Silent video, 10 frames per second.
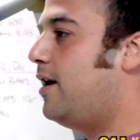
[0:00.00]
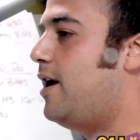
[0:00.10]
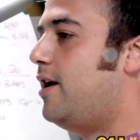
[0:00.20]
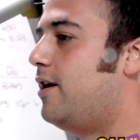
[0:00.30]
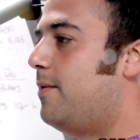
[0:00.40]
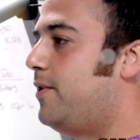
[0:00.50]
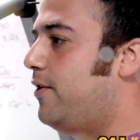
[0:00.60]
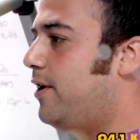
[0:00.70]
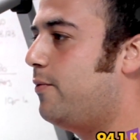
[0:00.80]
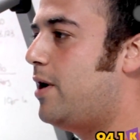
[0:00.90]
And are
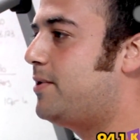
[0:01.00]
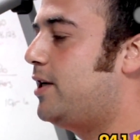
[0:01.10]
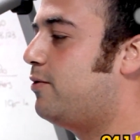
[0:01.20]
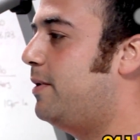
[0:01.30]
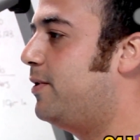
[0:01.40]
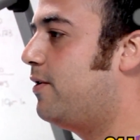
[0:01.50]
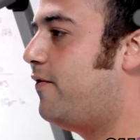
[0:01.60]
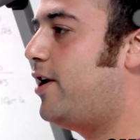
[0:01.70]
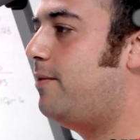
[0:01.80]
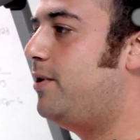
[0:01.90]
there any other websites where people can go
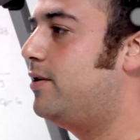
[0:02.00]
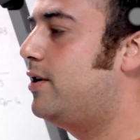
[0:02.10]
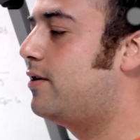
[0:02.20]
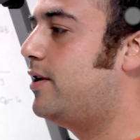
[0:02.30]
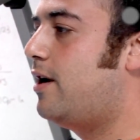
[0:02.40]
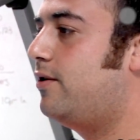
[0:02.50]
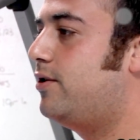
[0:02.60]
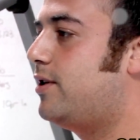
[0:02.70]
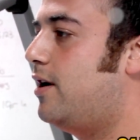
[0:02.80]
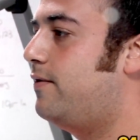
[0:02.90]
find your music or download
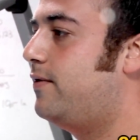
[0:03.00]
your stuff?